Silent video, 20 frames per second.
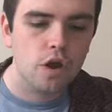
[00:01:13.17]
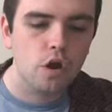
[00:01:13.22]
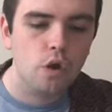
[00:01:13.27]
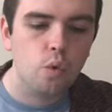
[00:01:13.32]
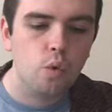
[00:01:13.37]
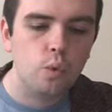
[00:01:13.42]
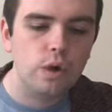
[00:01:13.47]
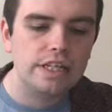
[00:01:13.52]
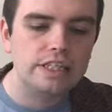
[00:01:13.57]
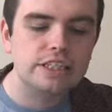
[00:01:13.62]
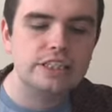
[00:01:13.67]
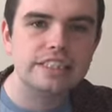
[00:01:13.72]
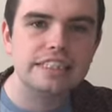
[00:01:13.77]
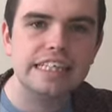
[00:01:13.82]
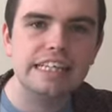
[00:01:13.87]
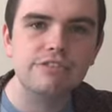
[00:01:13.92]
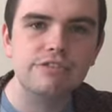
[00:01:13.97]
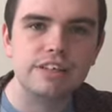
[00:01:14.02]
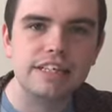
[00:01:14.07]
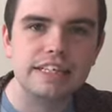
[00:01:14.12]
which
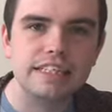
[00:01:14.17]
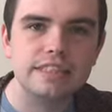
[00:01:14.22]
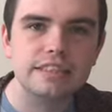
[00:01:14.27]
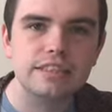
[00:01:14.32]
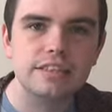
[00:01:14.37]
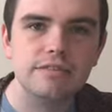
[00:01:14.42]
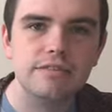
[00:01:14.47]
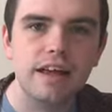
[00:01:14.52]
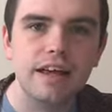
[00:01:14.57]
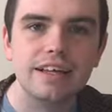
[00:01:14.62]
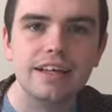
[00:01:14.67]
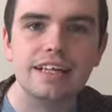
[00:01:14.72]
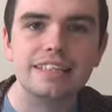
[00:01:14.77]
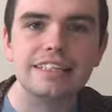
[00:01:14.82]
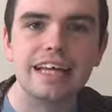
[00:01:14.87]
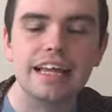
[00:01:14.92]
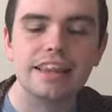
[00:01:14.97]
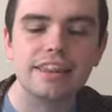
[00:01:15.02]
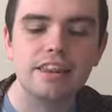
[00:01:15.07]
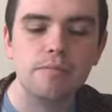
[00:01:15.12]
series has
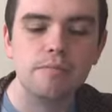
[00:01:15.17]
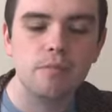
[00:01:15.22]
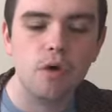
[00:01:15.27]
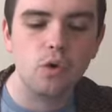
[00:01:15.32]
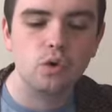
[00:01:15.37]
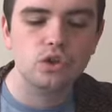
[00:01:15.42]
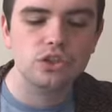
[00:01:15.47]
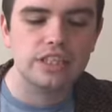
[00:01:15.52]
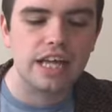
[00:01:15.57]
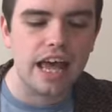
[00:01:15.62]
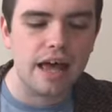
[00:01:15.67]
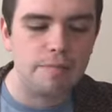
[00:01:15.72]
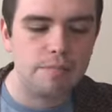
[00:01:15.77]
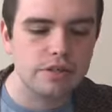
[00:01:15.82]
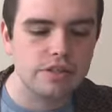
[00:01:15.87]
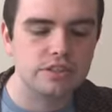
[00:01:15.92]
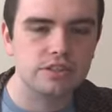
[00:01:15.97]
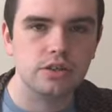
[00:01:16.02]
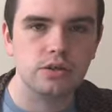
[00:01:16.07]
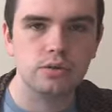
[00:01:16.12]
had the most
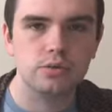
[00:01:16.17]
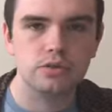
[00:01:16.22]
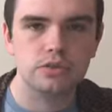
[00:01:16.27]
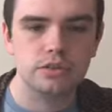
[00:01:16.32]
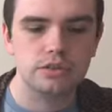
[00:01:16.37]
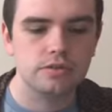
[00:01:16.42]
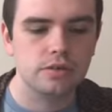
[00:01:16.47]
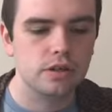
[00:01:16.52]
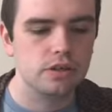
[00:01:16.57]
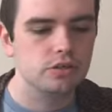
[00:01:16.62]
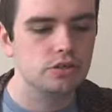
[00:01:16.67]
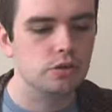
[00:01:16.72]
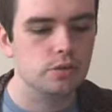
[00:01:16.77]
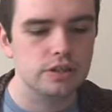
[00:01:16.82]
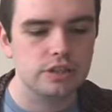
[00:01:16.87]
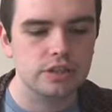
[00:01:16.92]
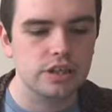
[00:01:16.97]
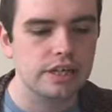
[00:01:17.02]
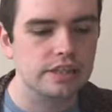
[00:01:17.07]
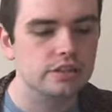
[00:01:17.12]
episodes? So
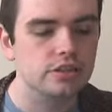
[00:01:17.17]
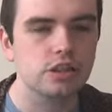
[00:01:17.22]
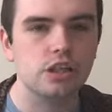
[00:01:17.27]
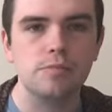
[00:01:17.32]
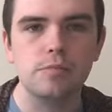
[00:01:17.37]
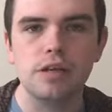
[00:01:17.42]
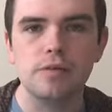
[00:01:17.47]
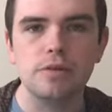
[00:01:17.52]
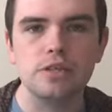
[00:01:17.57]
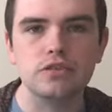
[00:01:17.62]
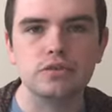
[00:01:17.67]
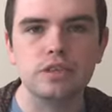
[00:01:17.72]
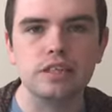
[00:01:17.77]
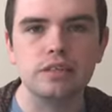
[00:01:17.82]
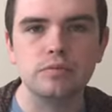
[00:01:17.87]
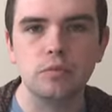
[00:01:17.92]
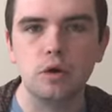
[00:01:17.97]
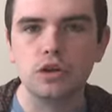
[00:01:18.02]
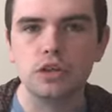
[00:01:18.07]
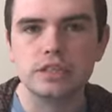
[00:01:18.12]
it's going to be between
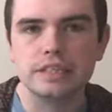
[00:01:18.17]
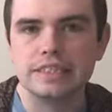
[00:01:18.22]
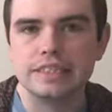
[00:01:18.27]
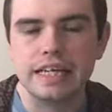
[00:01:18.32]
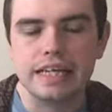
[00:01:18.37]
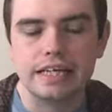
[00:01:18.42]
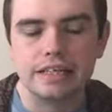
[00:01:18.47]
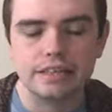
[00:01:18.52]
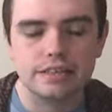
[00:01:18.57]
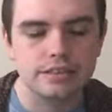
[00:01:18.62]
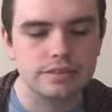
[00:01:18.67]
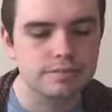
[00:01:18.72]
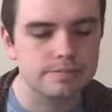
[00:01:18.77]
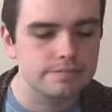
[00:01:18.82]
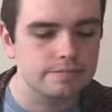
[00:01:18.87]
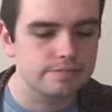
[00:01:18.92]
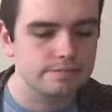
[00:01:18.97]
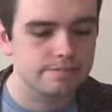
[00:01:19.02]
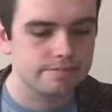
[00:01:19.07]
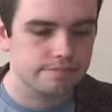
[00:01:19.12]
1 and 6.
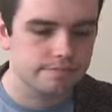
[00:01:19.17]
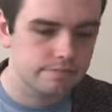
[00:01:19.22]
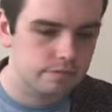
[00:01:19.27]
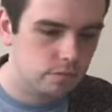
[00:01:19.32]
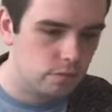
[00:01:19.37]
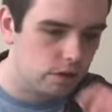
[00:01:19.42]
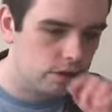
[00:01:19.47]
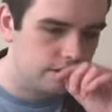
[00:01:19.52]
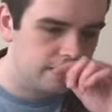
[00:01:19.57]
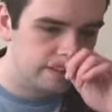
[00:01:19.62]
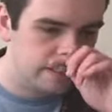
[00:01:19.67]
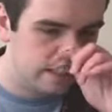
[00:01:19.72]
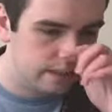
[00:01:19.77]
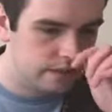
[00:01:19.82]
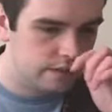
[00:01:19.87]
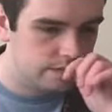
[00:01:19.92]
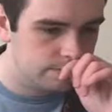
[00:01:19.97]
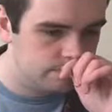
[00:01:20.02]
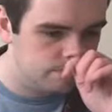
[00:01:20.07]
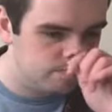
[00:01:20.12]
1 and 6.